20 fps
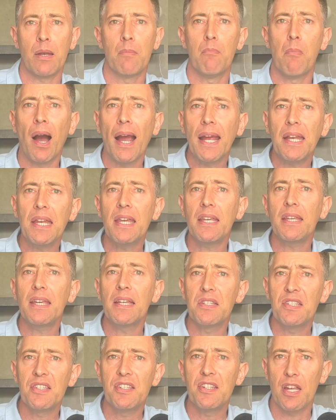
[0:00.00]
Mining
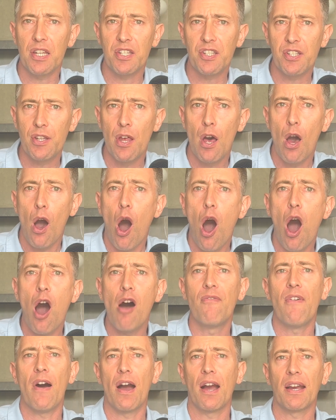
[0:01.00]
consists
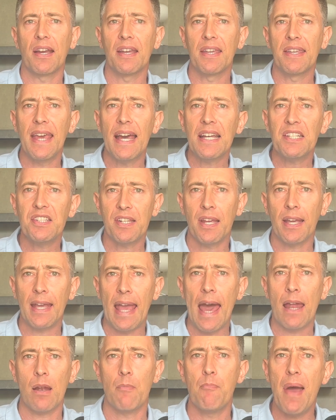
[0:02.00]
of guessing
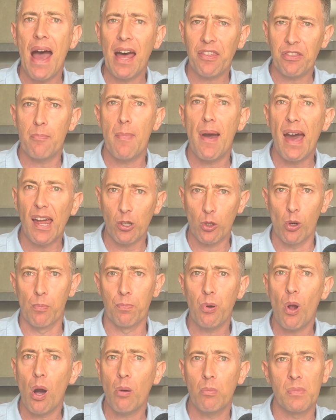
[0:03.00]
at a mathematical
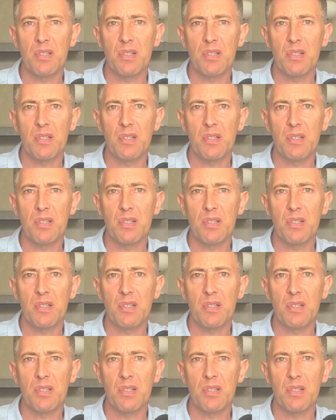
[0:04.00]
problem.